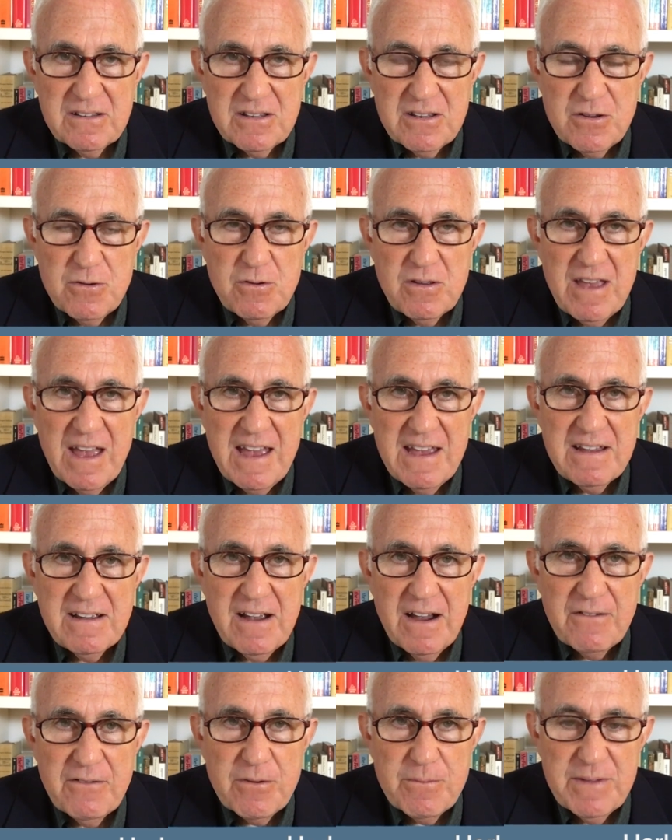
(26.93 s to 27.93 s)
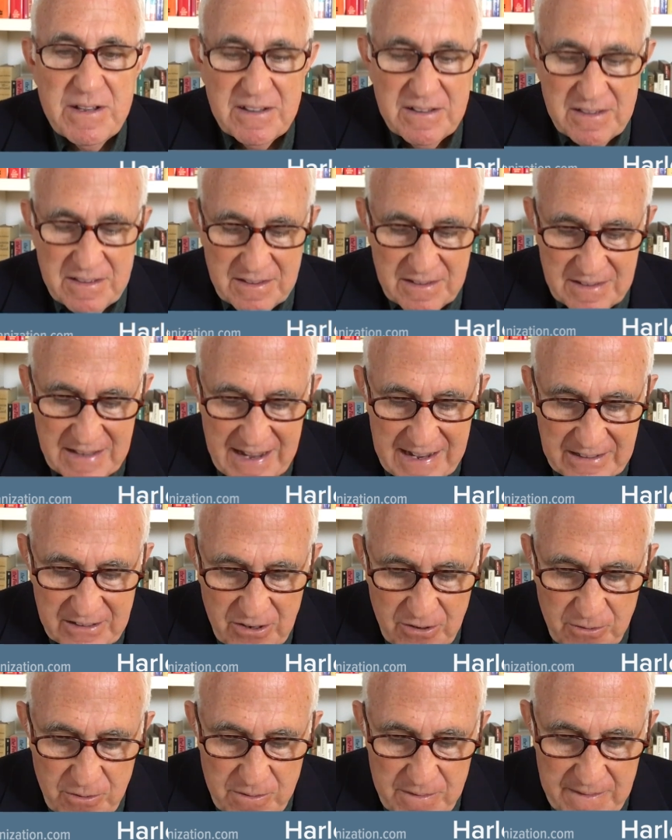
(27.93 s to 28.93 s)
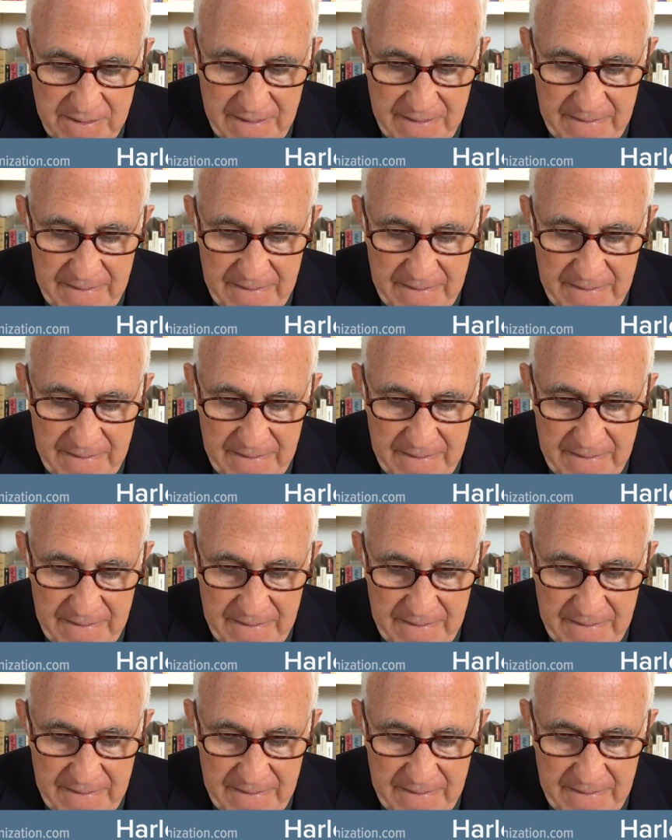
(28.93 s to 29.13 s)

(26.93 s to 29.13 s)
UK government, NATO,